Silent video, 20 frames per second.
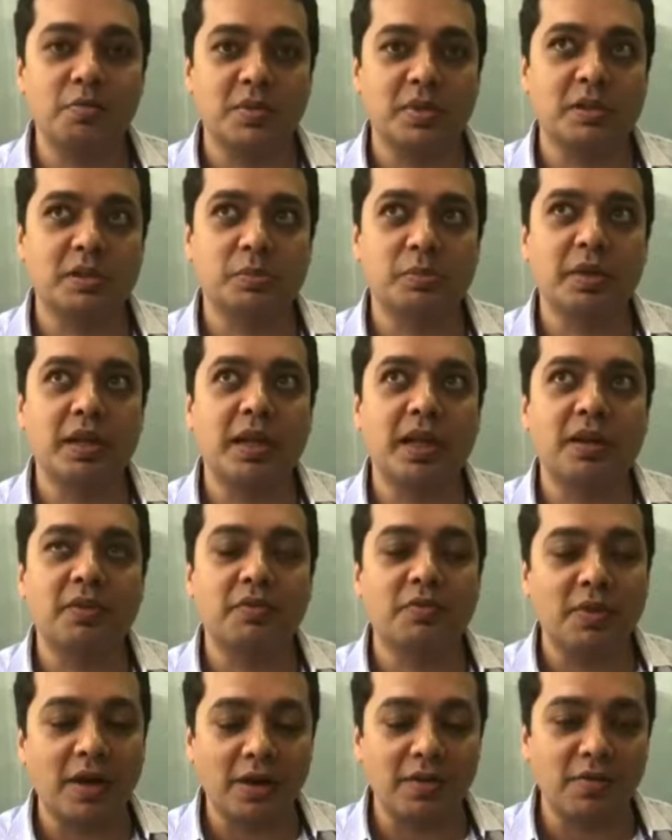it's been
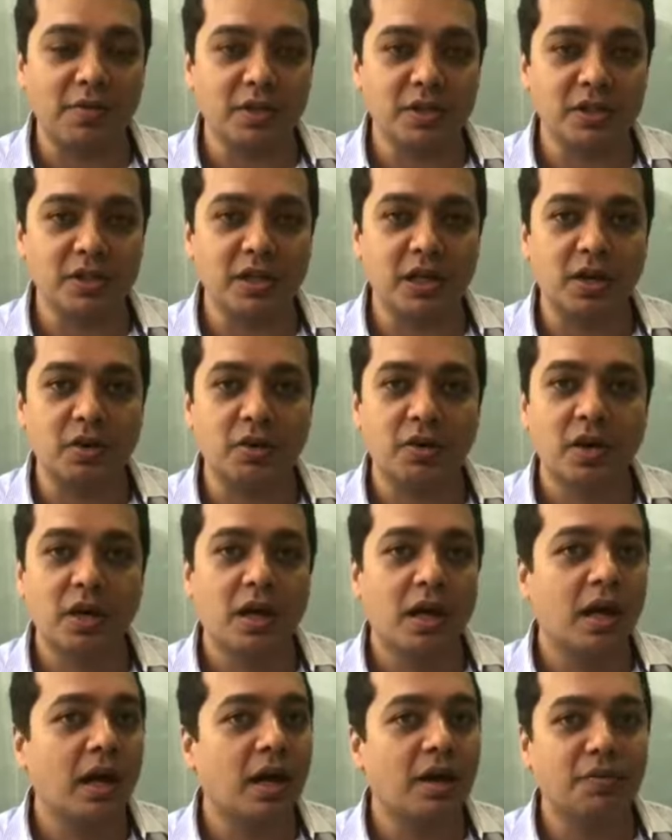like 5 years now,
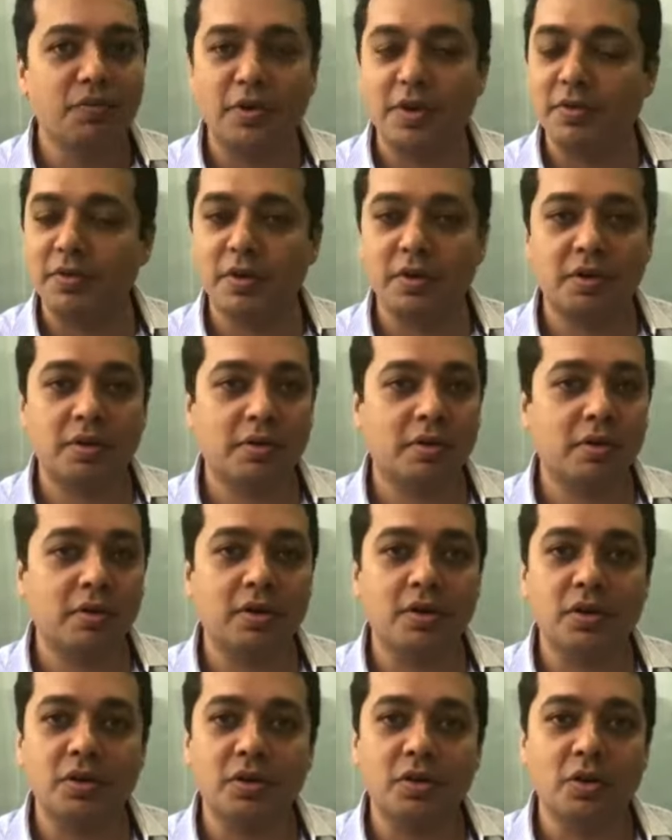I've
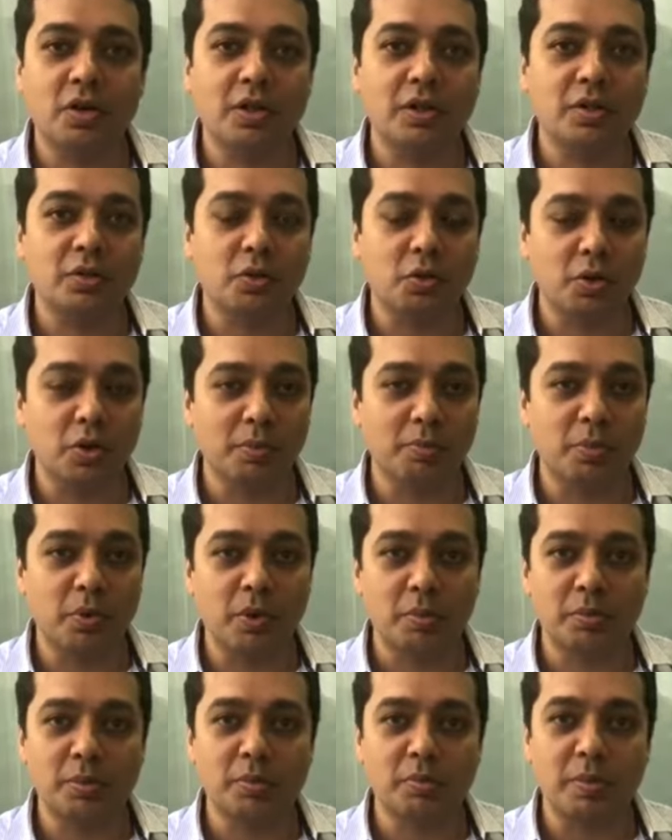never got the throat
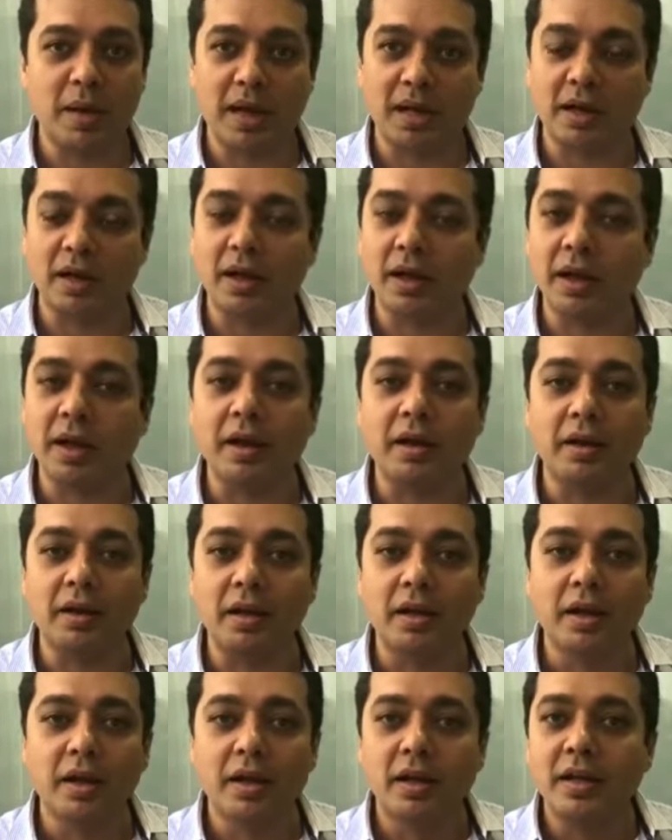problem back again.
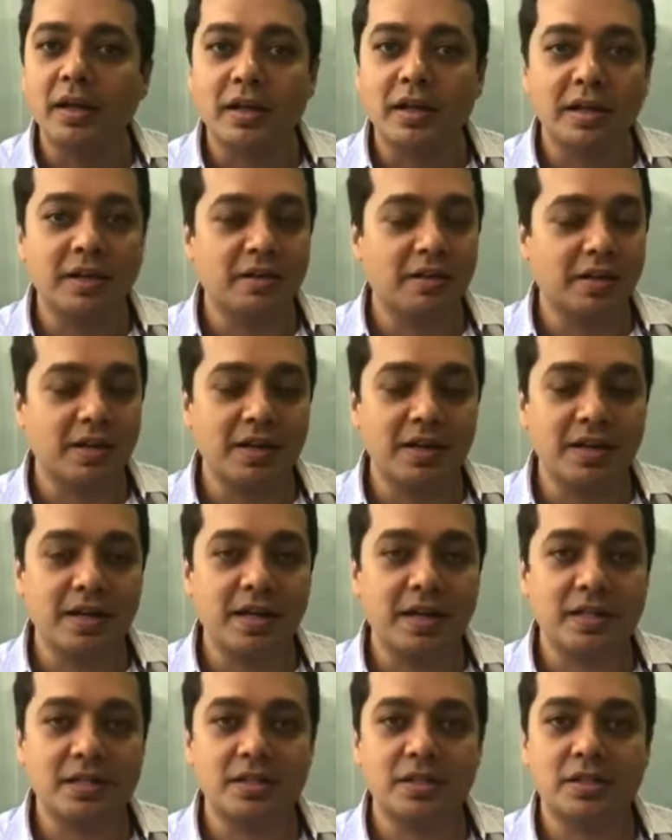He really
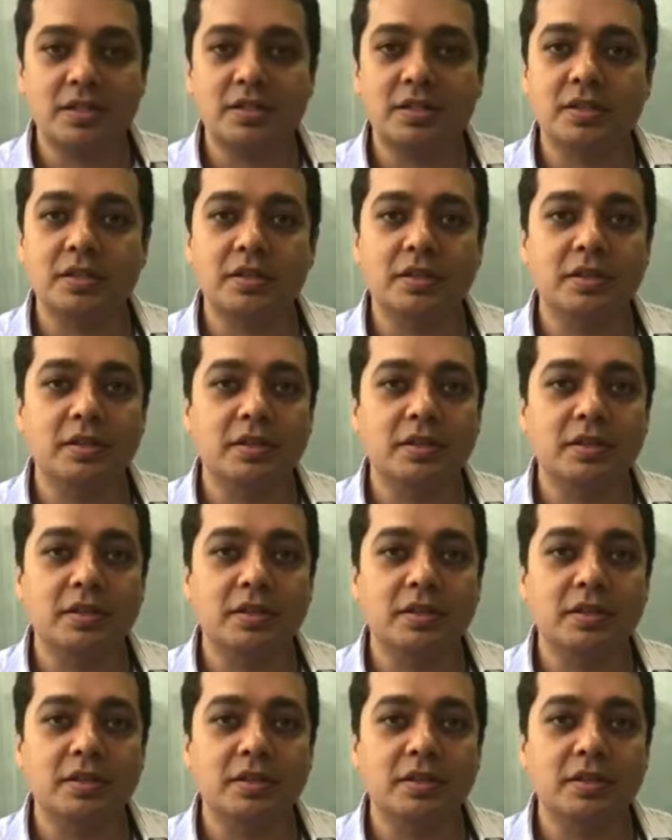has